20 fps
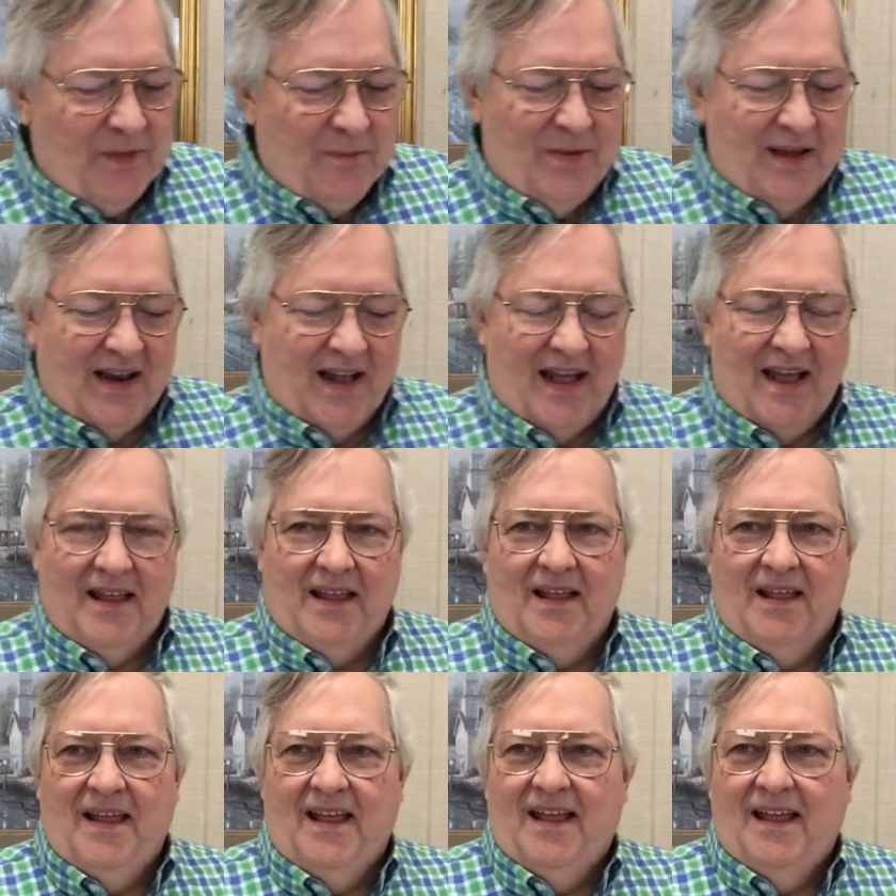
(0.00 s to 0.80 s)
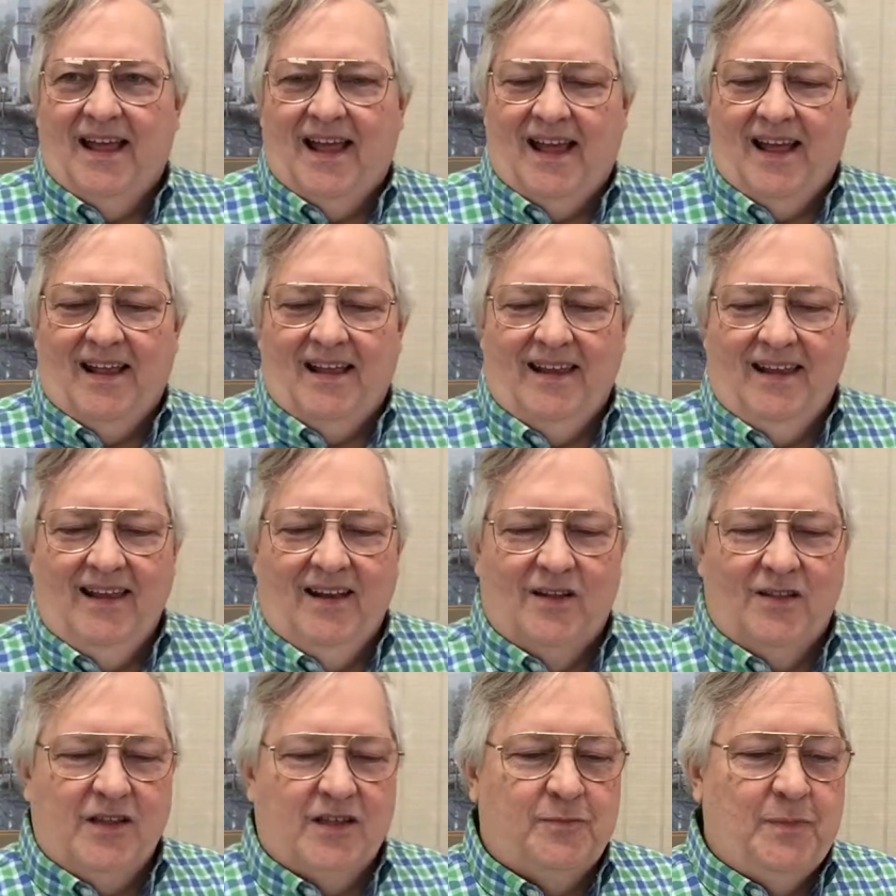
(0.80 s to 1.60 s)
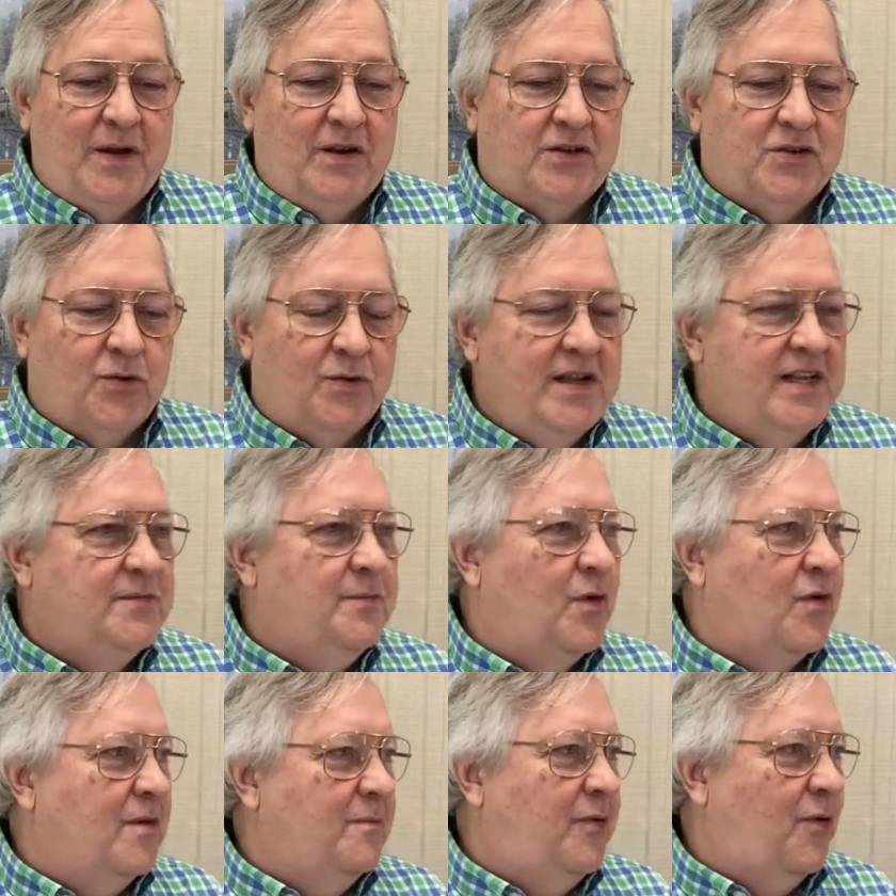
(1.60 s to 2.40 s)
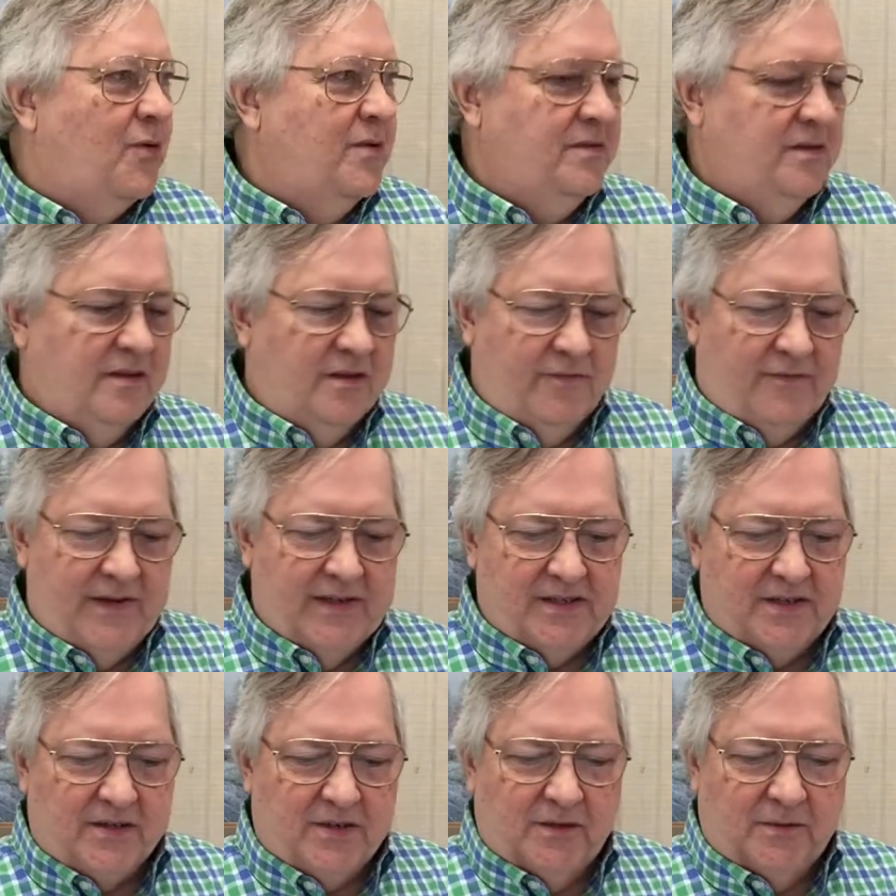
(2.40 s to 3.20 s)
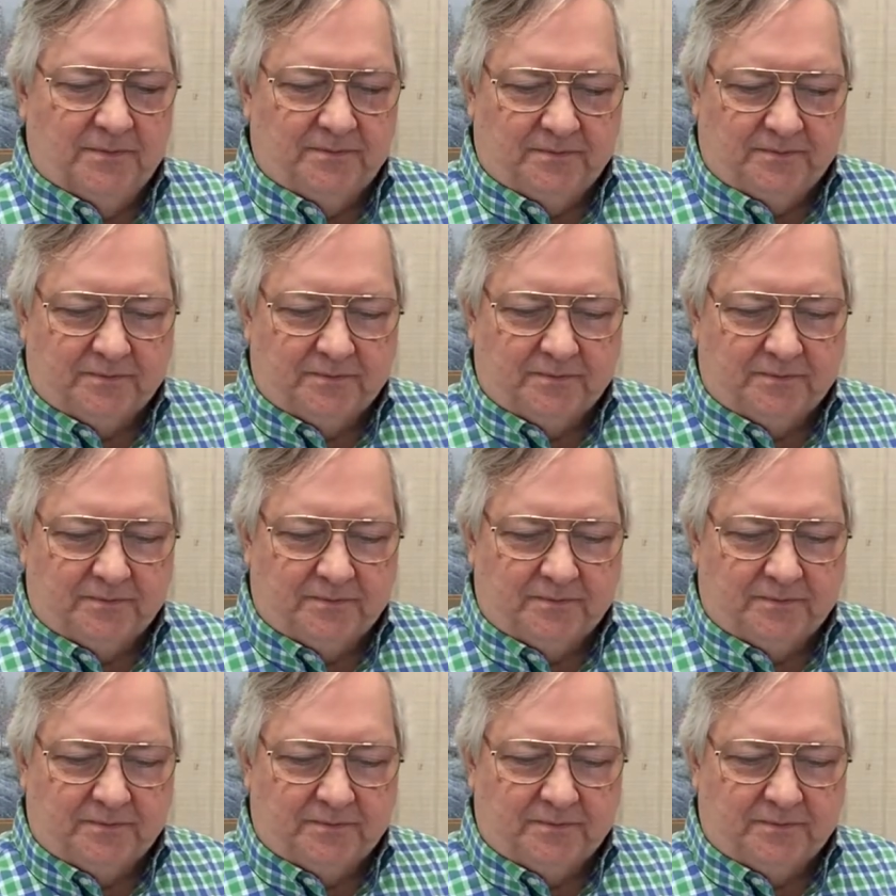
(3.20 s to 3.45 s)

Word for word: but I, I, you know, the spiritual is more important than the physical.